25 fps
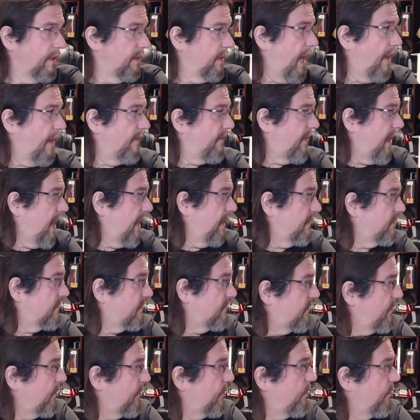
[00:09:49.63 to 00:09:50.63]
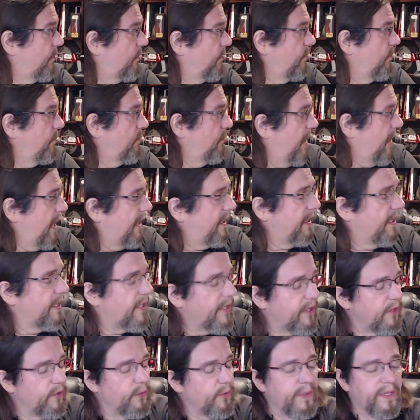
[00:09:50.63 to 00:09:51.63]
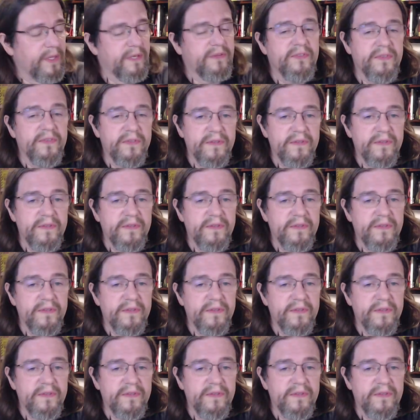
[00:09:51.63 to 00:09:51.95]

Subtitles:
I've had 2 Anycubics,